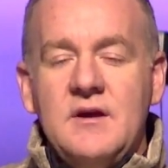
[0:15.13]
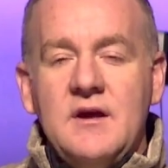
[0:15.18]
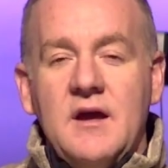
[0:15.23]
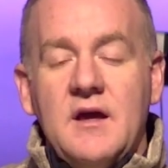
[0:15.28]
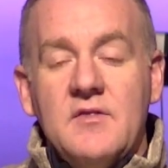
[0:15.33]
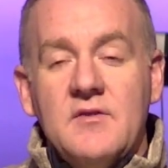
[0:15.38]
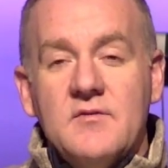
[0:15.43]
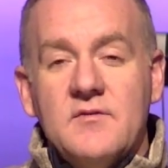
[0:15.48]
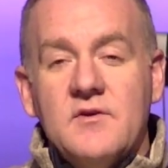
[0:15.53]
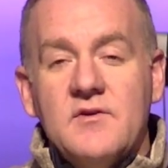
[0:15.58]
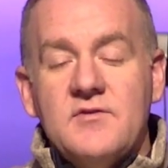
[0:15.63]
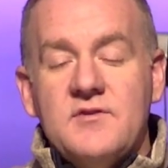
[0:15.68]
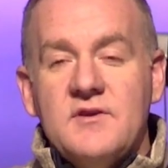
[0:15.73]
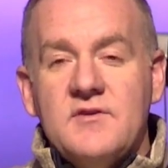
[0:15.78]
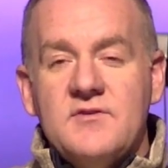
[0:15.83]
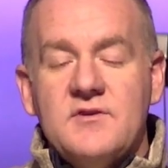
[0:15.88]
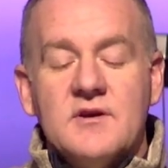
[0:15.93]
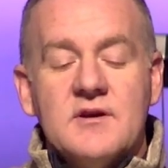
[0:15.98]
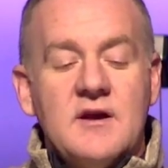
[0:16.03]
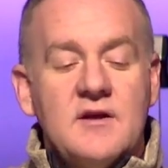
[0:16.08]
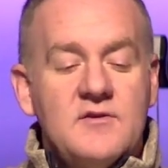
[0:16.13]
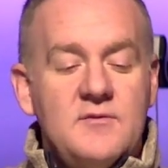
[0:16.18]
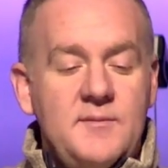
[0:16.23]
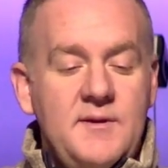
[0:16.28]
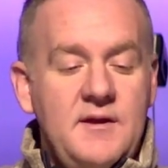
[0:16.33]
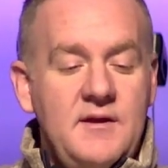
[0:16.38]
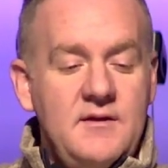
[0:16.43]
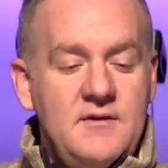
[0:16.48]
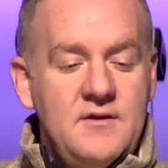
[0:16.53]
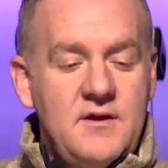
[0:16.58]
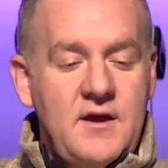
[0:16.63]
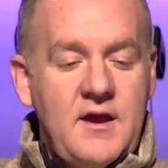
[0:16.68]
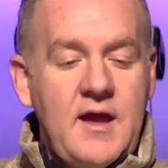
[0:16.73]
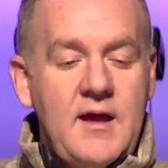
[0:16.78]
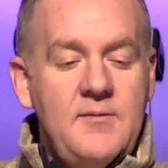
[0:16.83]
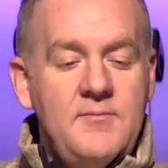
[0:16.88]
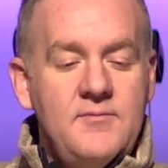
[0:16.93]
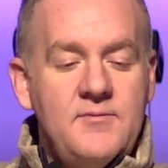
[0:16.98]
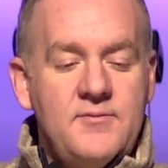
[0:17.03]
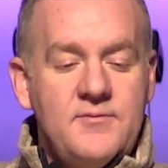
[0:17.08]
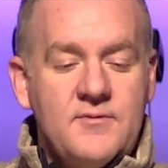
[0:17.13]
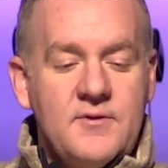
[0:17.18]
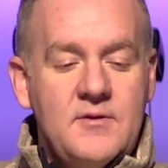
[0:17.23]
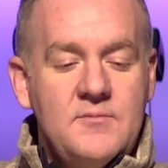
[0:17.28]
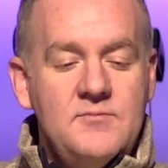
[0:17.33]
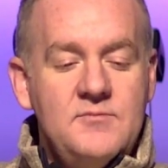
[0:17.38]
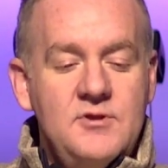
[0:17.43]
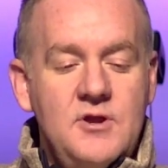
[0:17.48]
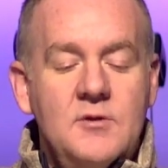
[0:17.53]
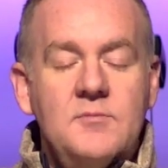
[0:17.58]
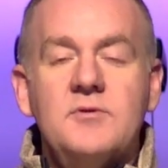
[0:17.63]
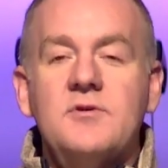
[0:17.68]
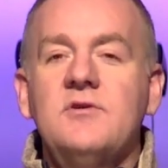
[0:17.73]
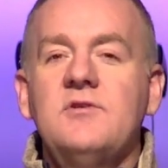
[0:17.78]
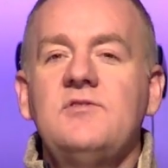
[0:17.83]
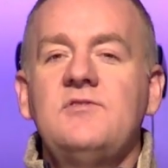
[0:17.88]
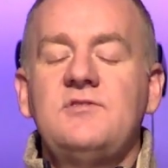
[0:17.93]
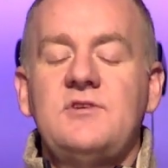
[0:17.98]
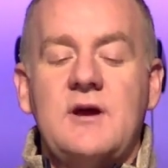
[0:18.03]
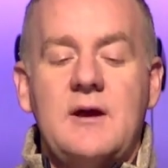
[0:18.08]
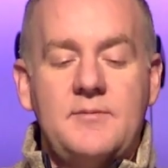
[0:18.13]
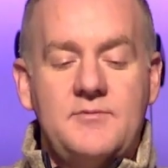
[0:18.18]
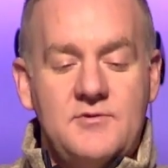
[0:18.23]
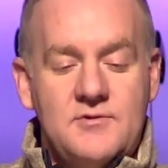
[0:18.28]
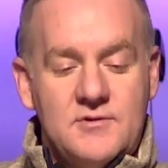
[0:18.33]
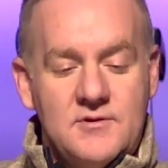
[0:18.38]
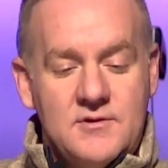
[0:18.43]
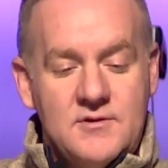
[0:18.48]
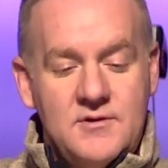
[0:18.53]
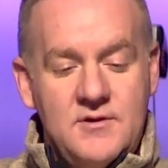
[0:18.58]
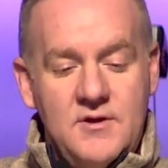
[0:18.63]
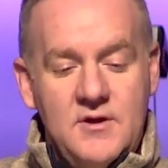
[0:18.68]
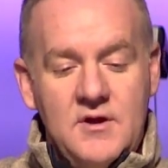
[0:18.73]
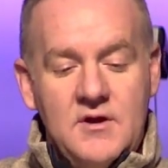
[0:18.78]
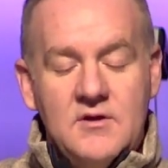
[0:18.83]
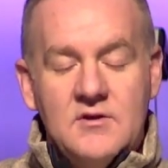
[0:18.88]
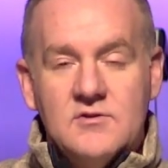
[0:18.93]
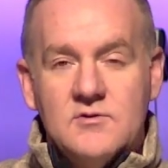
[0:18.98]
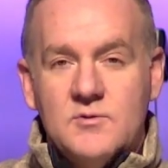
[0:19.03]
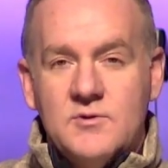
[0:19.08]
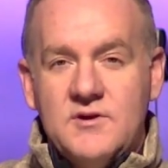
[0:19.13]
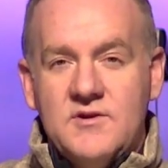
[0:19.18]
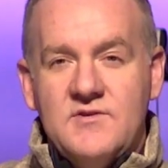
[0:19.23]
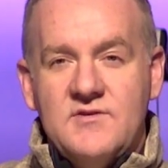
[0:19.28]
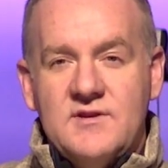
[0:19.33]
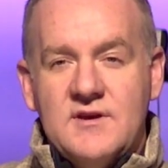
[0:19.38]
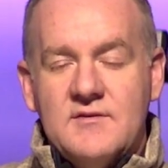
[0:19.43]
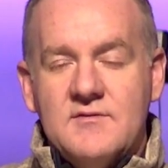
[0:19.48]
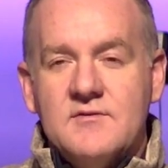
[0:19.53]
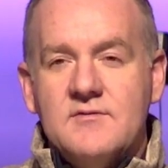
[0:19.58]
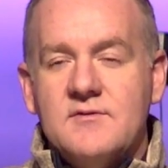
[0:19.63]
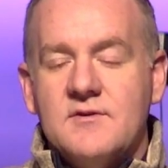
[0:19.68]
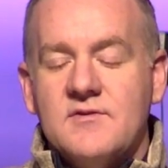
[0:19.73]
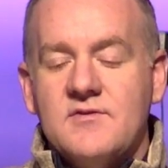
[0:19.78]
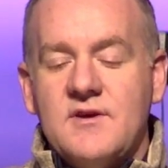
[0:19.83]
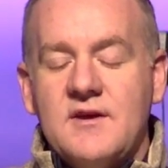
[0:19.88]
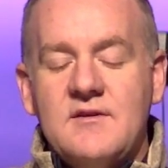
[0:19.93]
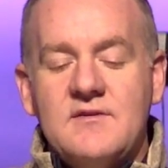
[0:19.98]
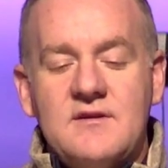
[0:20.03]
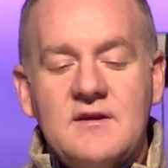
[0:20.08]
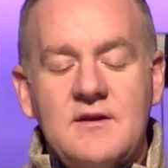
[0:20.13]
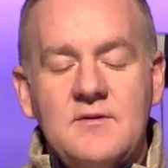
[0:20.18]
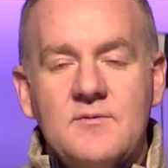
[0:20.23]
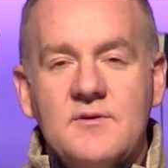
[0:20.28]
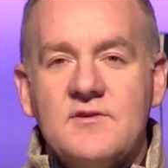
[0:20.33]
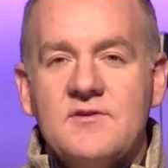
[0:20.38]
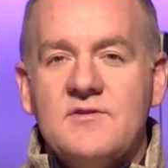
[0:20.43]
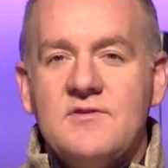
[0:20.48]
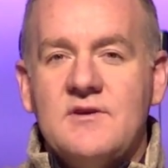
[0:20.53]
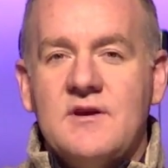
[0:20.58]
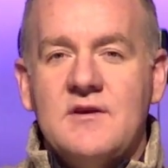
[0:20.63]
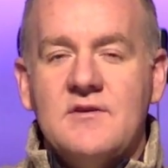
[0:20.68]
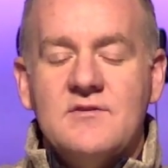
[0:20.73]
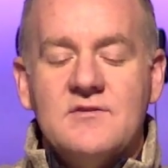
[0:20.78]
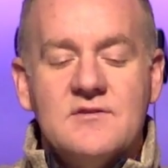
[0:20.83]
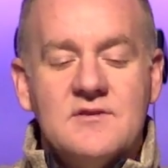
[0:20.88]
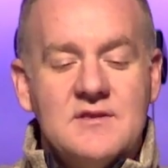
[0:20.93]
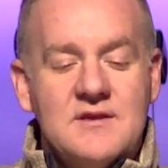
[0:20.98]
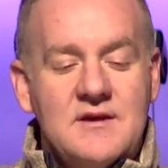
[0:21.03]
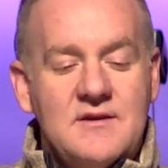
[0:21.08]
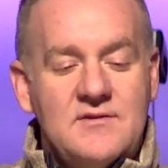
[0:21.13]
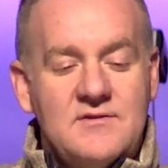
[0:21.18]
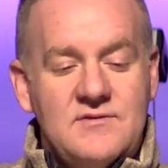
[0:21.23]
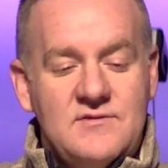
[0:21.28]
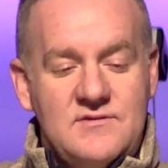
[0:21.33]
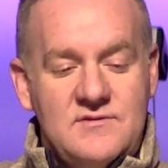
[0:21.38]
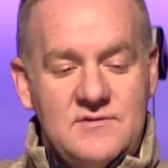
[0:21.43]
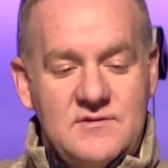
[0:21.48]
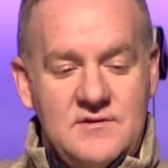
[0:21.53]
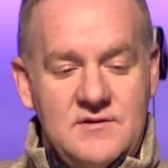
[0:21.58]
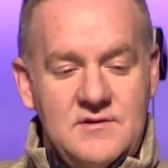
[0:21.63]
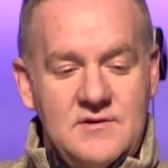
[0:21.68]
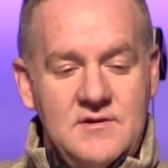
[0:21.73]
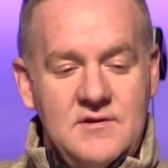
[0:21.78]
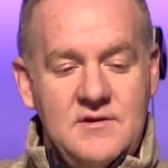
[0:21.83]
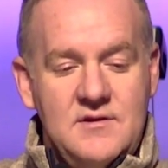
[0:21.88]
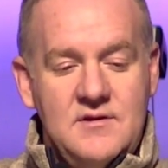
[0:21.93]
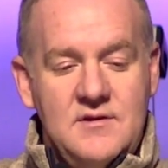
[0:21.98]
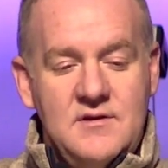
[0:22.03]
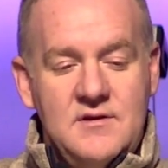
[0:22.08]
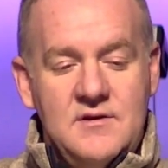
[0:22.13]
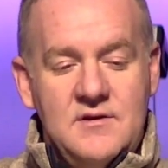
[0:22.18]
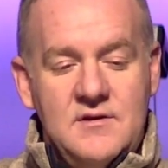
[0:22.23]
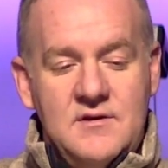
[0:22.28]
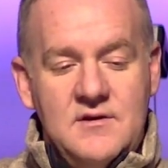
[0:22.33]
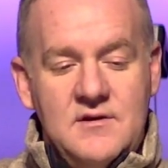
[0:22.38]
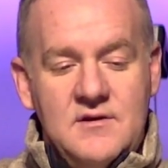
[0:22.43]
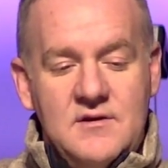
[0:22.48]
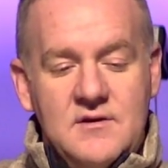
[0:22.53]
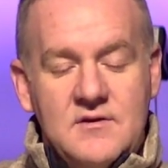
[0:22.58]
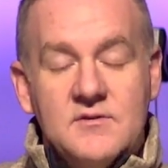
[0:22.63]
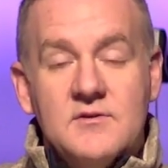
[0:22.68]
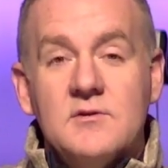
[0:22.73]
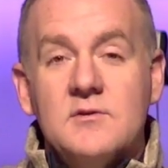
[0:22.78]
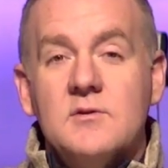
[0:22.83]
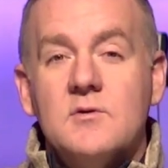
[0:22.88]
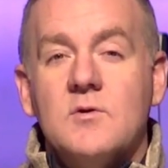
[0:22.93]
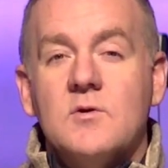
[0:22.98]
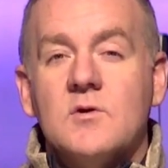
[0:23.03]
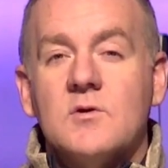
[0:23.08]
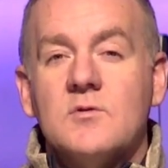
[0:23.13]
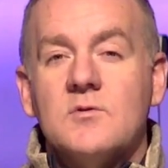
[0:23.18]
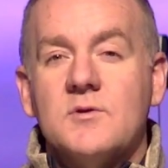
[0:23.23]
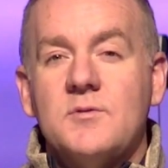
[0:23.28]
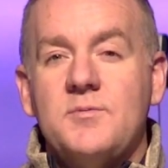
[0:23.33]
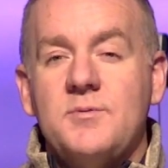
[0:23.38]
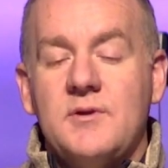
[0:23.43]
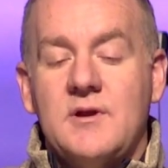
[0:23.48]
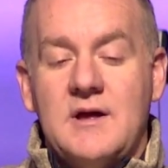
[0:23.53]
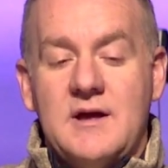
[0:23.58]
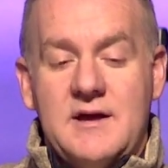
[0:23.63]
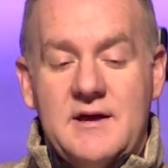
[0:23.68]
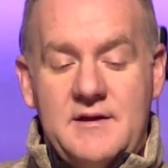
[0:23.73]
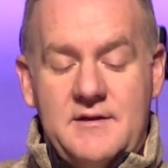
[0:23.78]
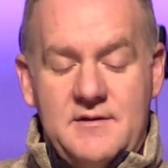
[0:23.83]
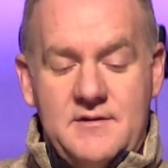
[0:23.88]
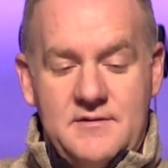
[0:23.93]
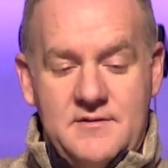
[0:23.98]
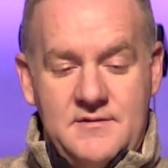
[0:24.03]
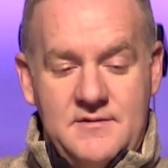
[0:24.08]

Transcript: And the verse that stuck out to me came from Numbers chapter 27, verse 18, which says this The Lord replied,